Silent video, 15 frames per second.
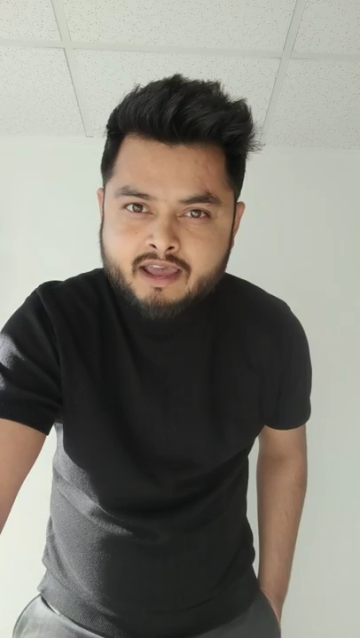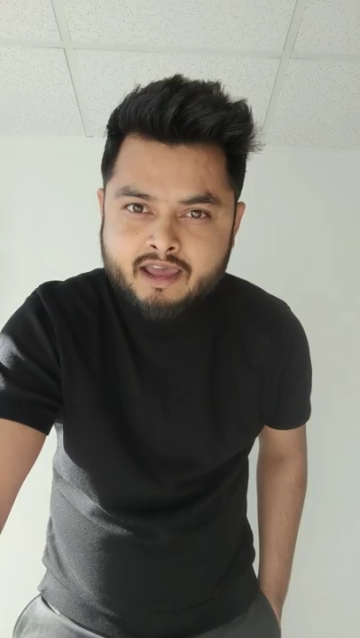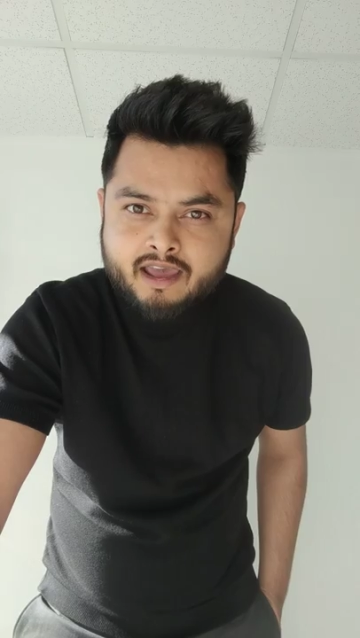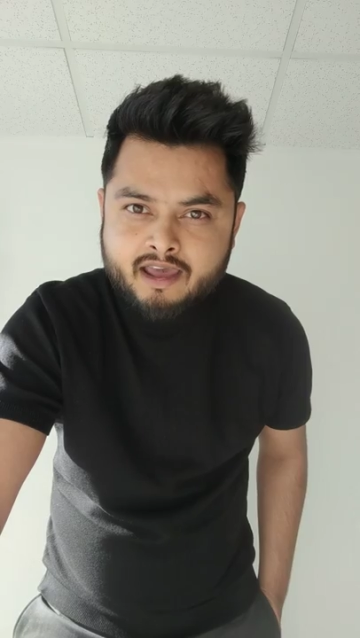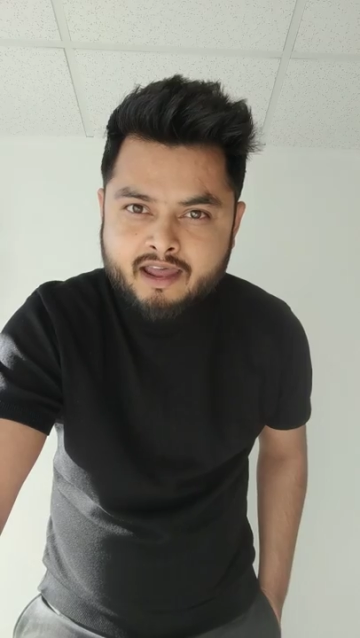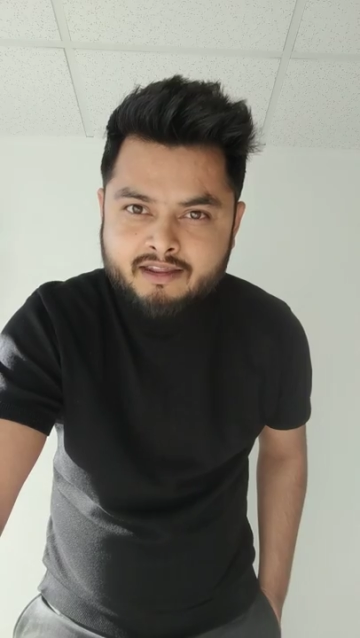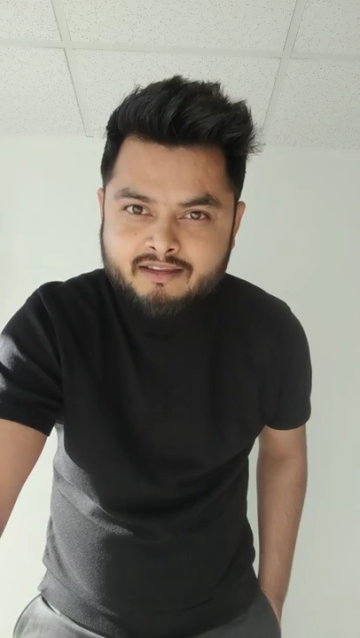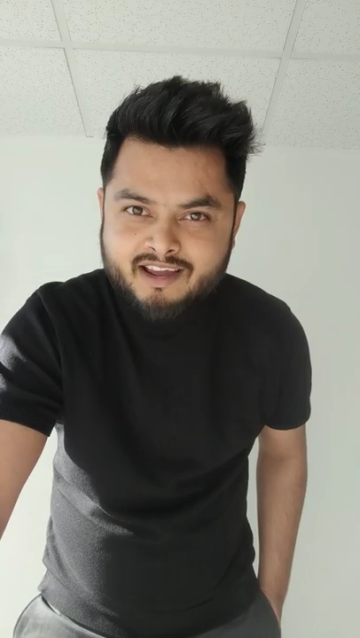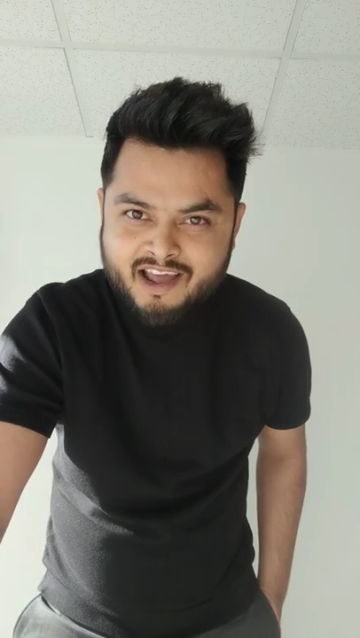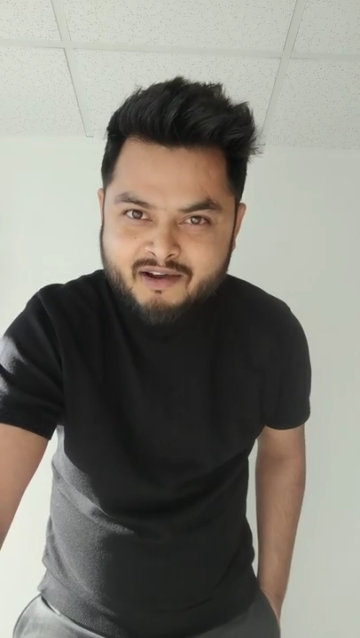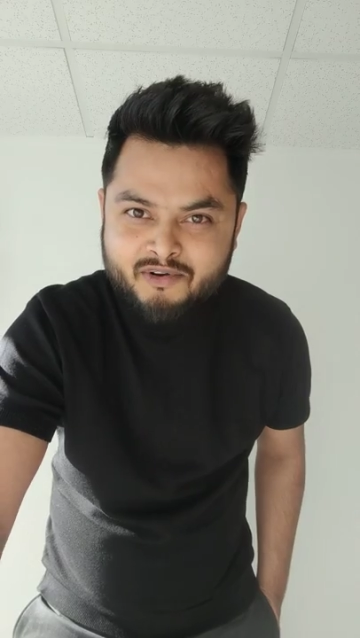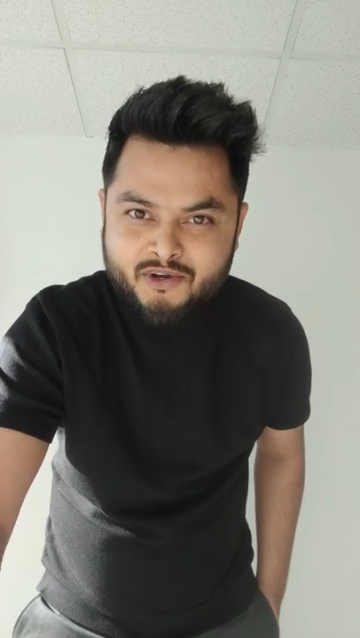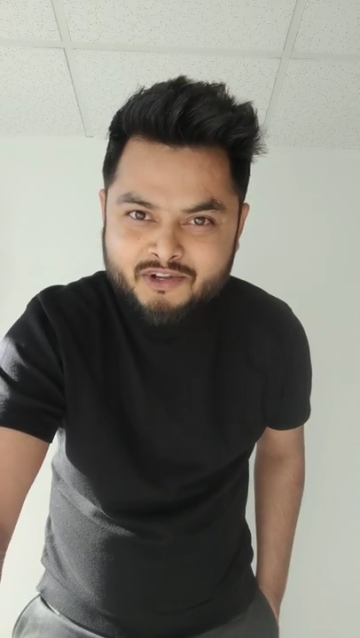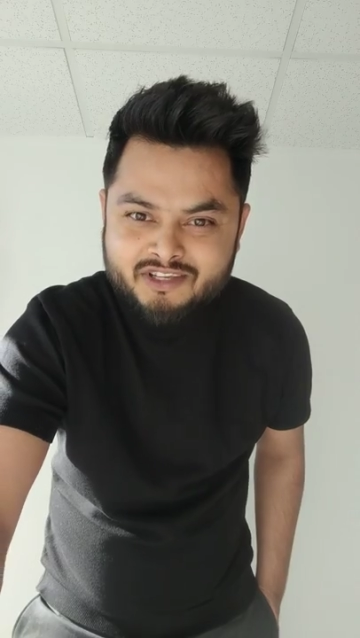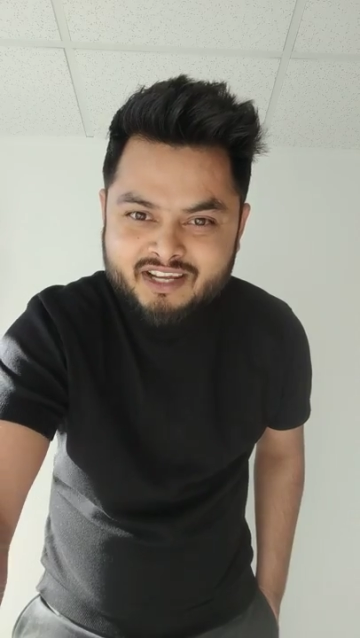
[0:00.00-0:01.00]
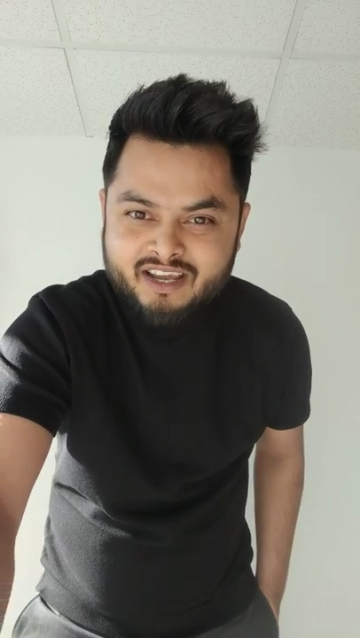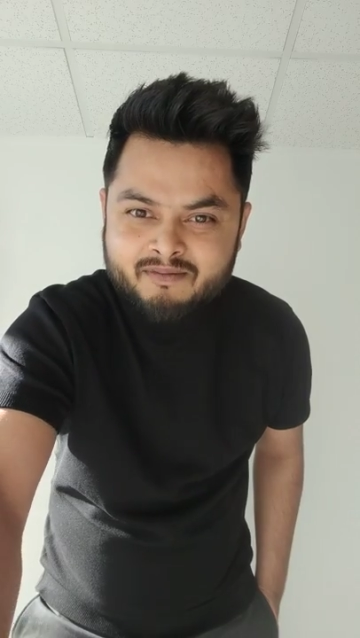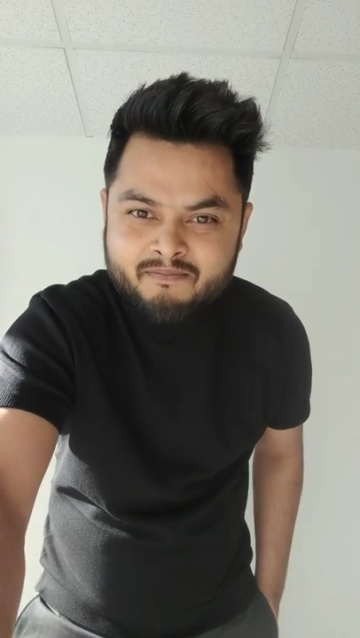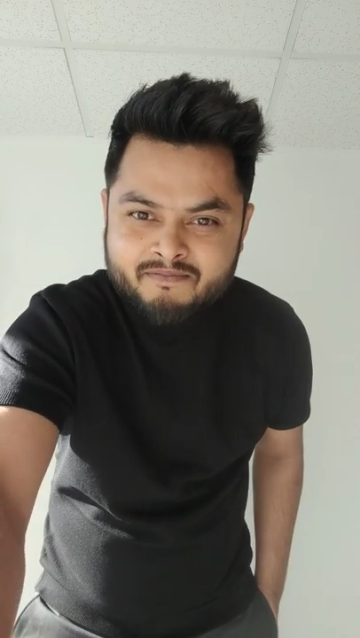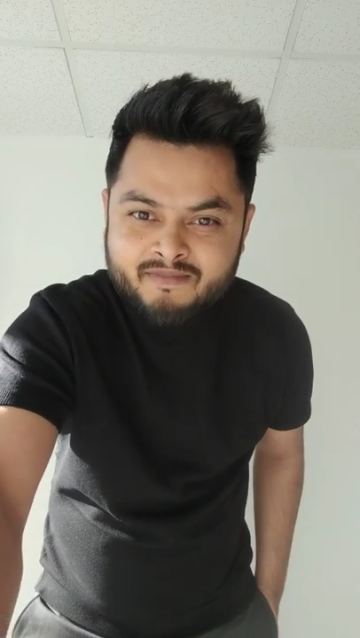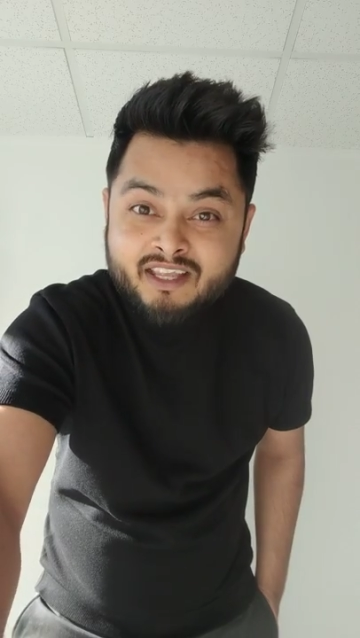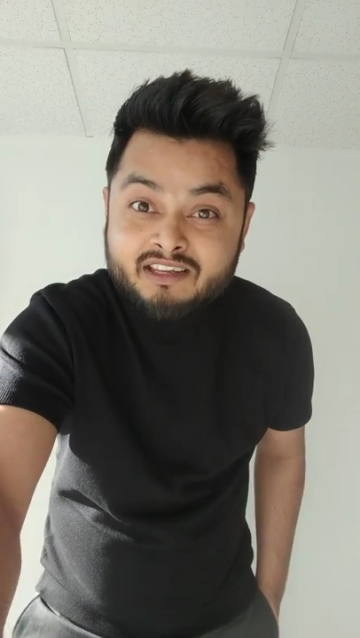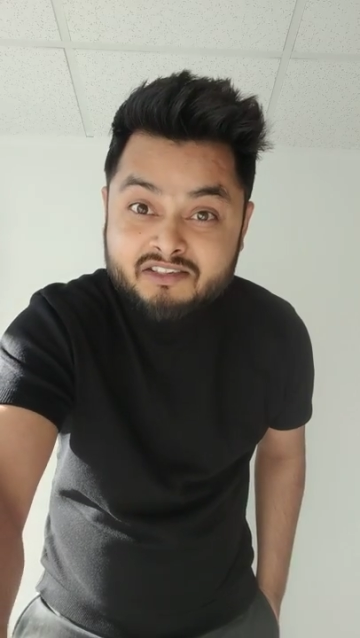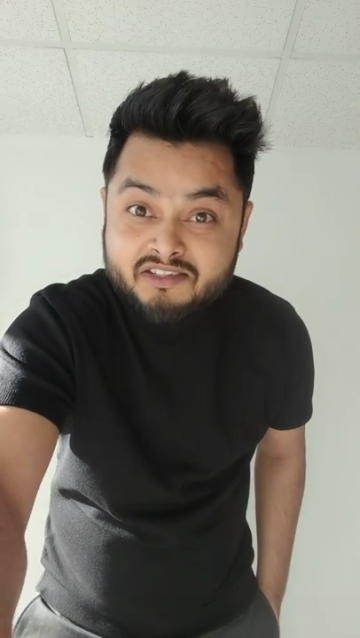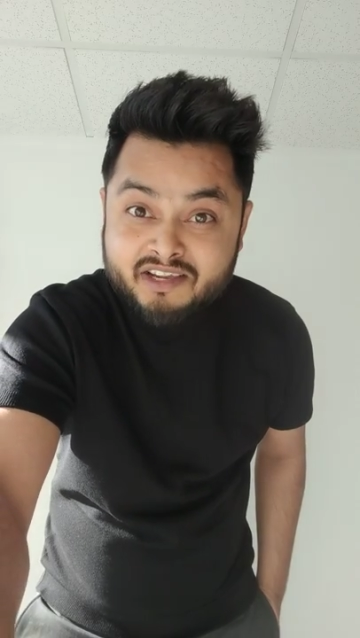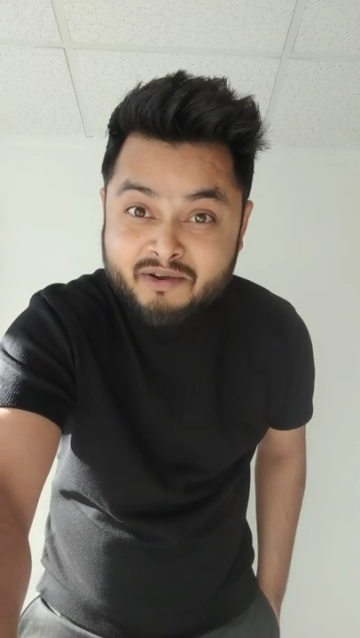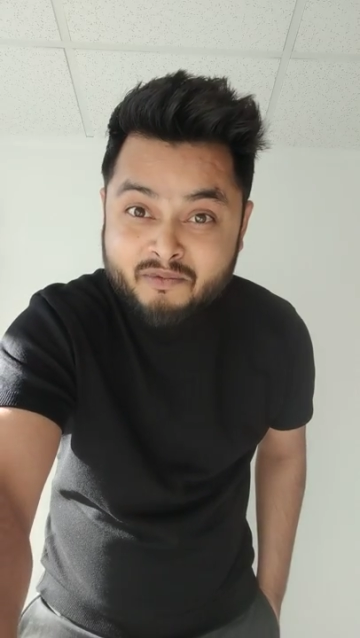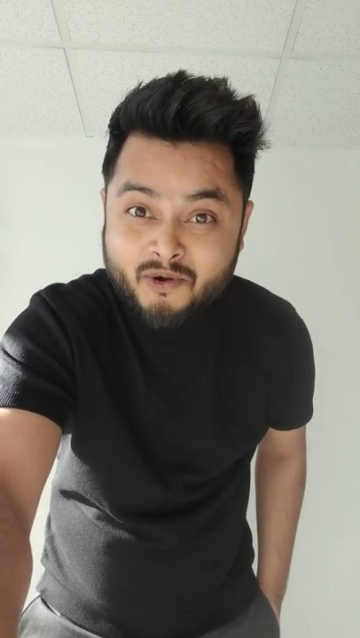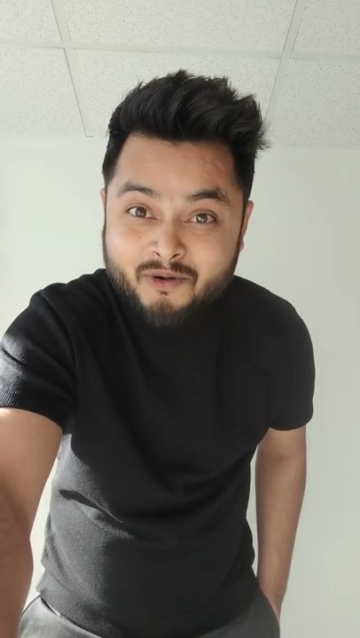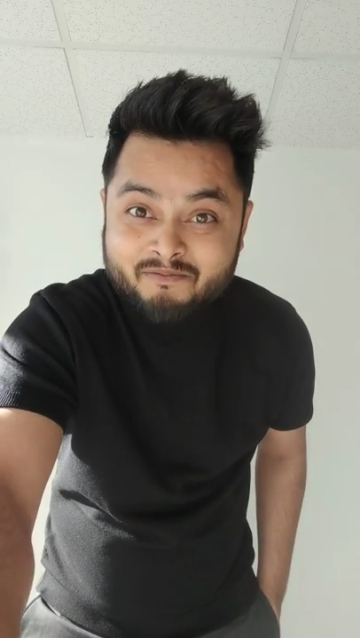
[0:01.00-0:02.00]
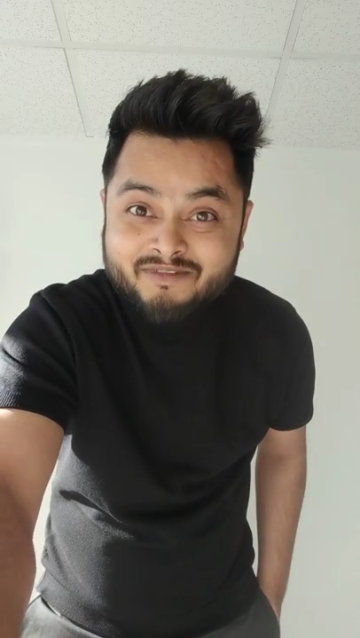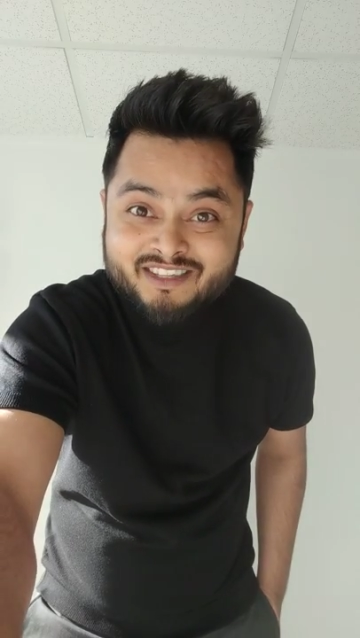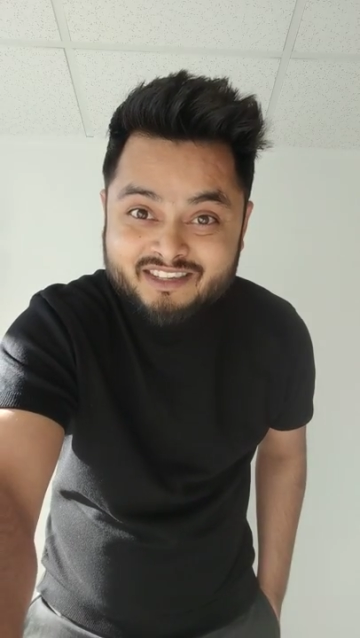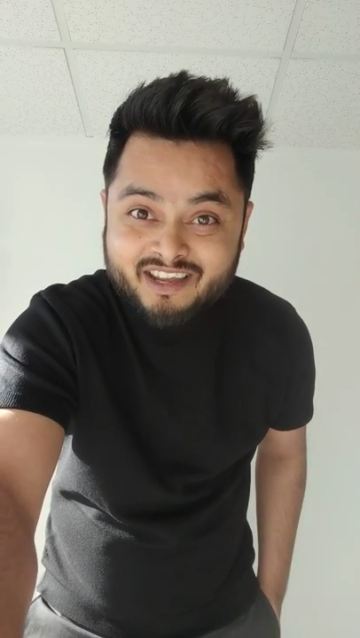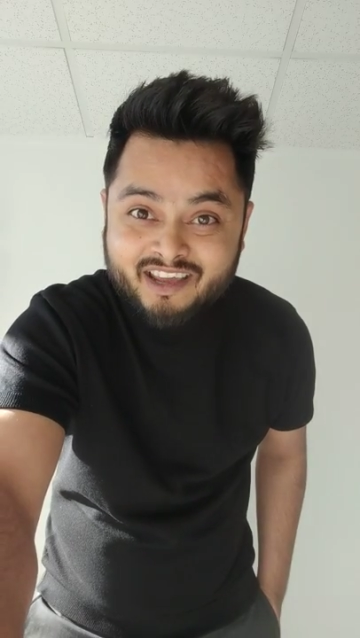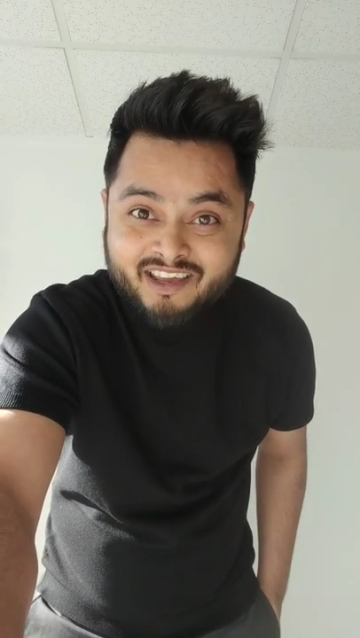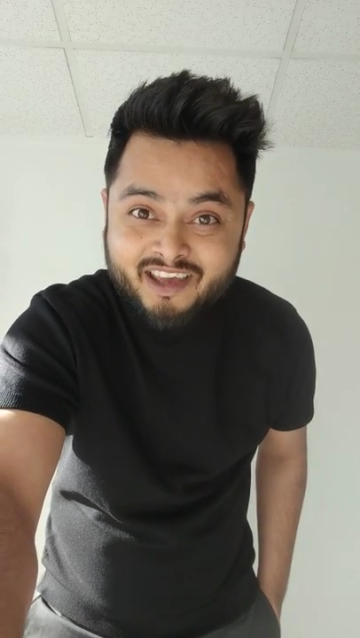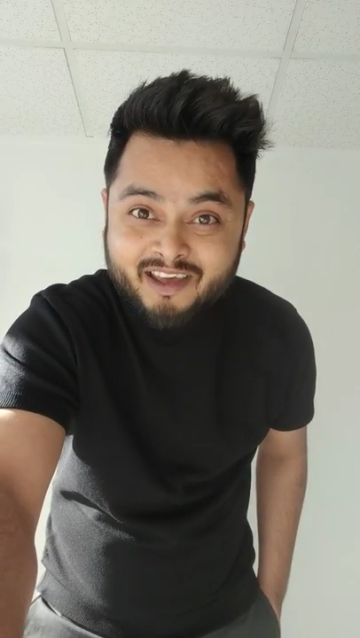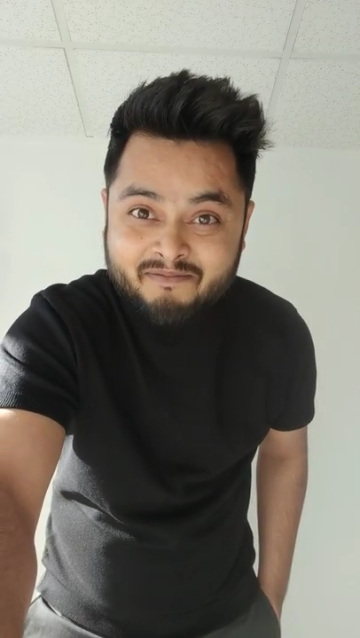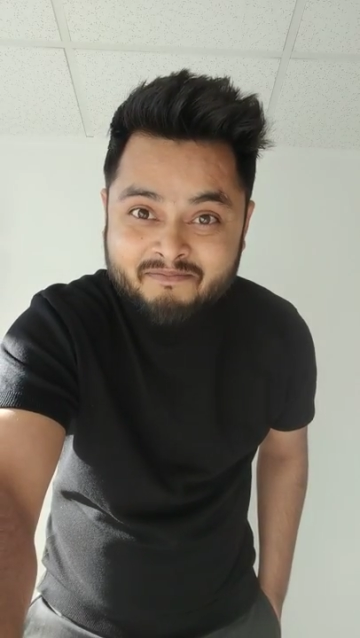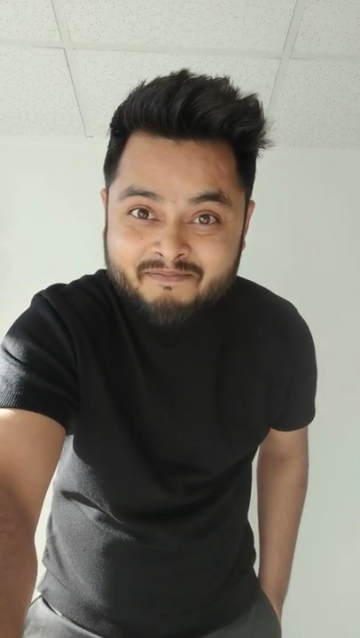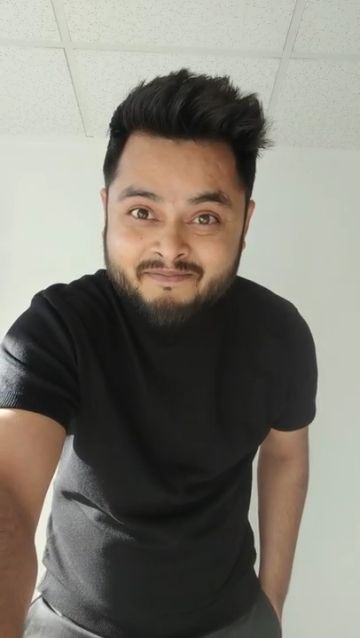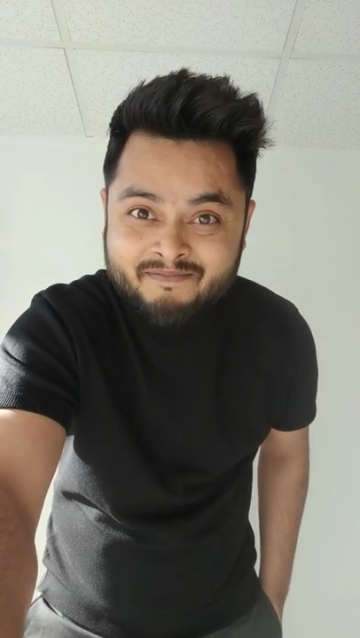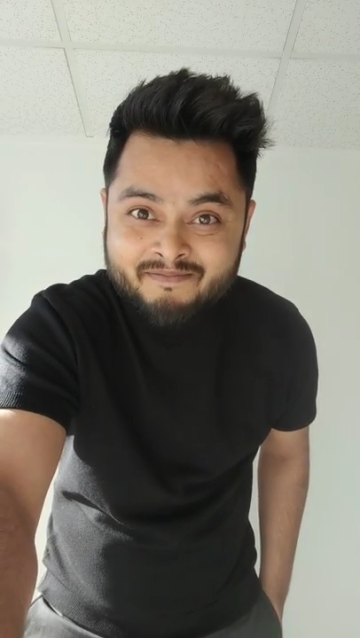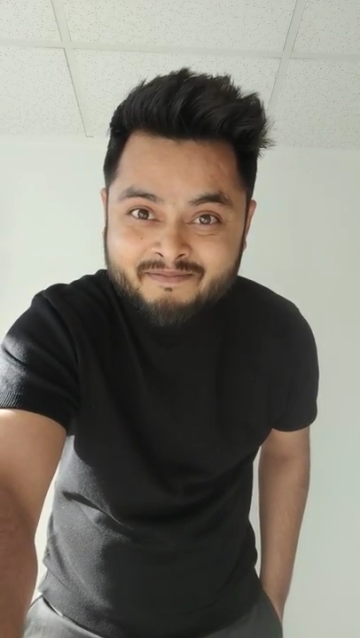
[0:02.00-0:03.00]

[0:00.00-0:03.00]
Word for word: And have a good day. Stay warm. Take care.